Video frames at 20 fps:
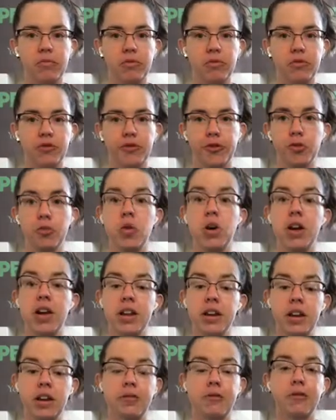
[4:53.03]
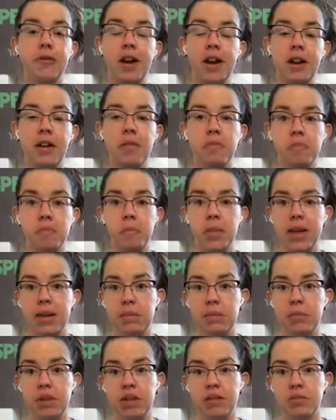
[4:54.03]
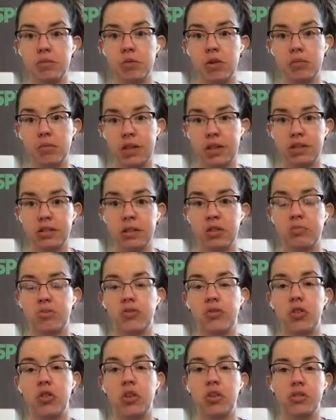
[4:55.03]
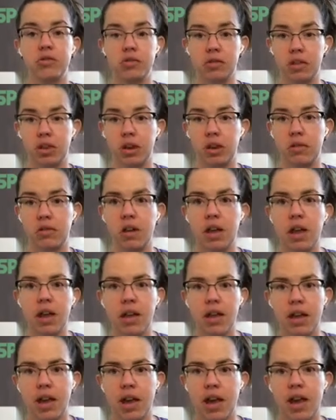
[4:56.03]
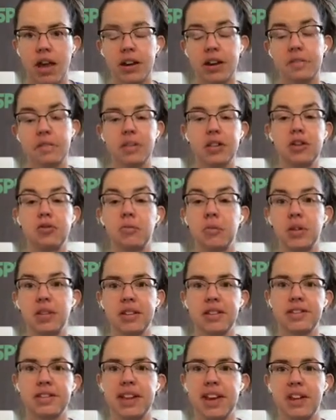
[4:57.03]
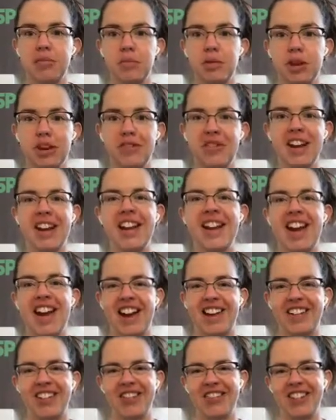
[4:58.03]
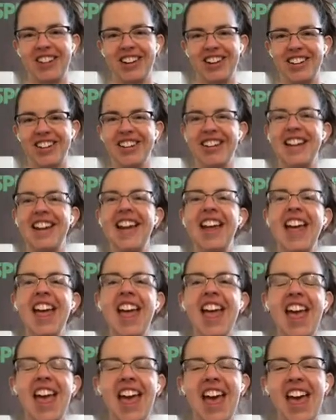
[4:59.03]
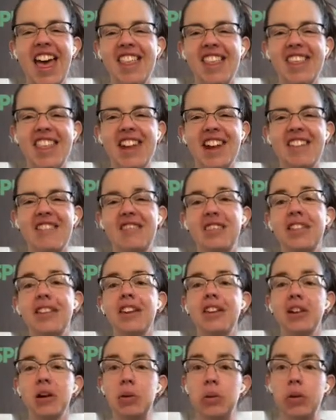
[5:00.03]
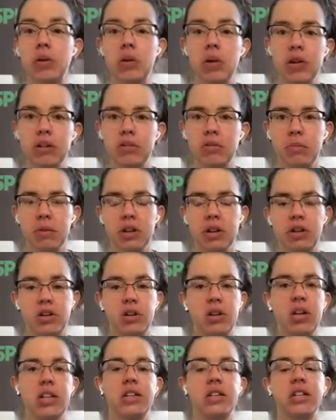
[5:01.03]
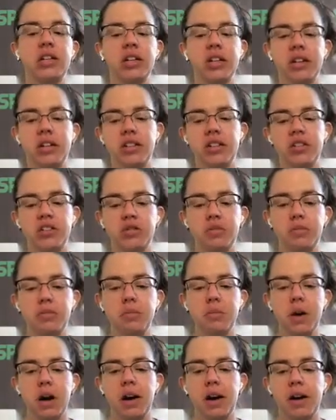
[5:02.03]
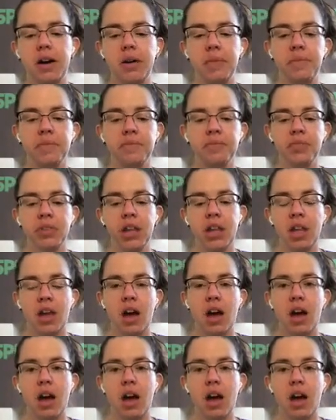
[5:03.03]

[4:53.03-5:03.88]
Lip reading: for one, a friend made me some homemade soap a few years ago, and I was really sad when I ran out of it. And then I was thinking, oh, it would also be a good idea to I